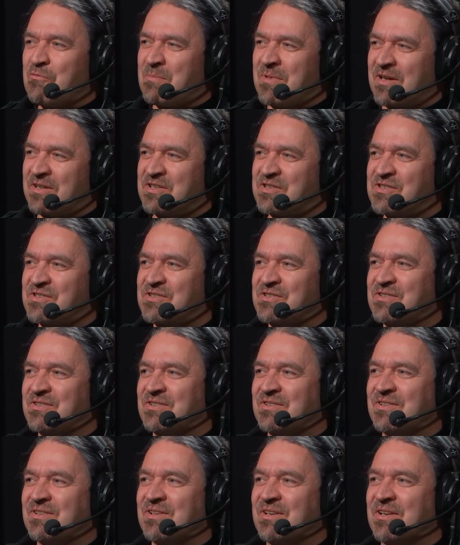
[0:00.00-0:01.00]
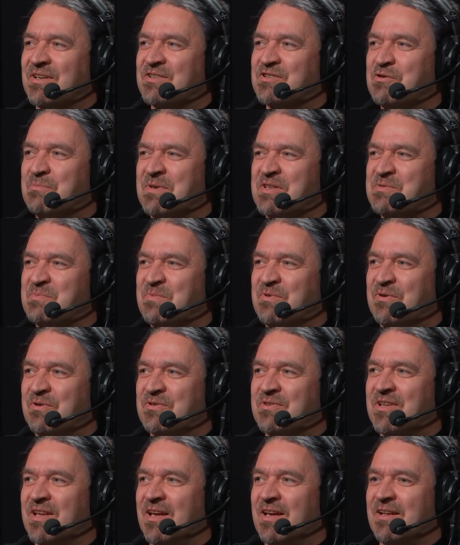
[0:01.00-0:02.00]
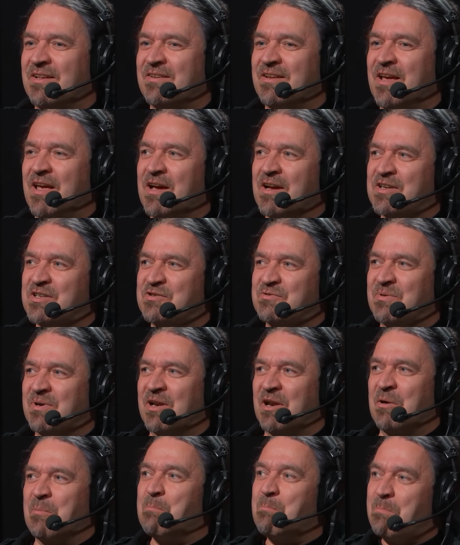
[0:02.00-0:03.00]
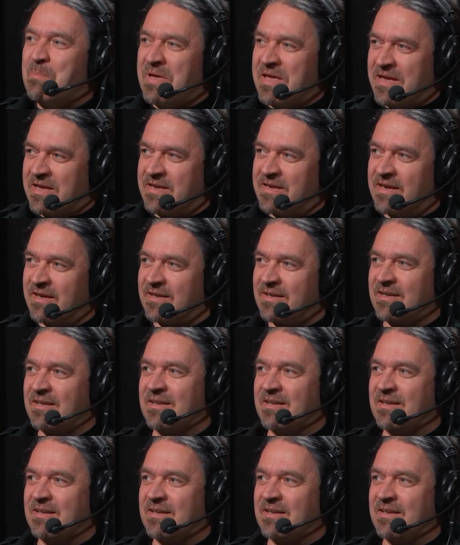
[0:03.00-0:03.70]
much more than the actual big